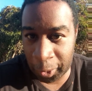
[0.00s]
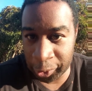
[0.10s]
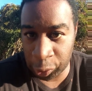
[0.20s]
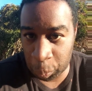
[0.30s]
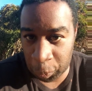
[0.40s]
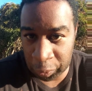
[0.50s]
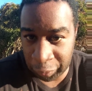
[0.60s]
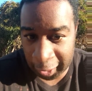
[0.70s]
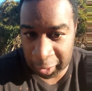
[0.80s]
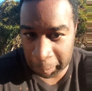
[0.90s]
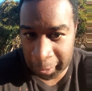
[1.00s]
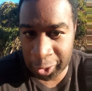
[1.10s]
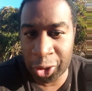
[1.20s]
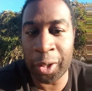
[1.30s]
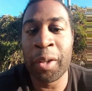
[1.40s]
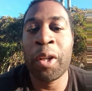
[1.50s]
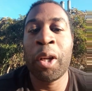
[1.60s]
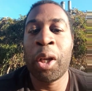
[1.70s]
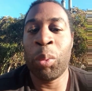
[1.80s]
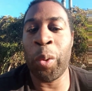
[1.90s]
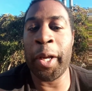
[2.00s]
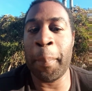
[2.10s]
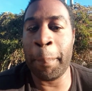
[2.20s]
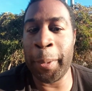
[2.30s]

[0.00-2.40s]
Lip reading: Ball Super's fight depiction? When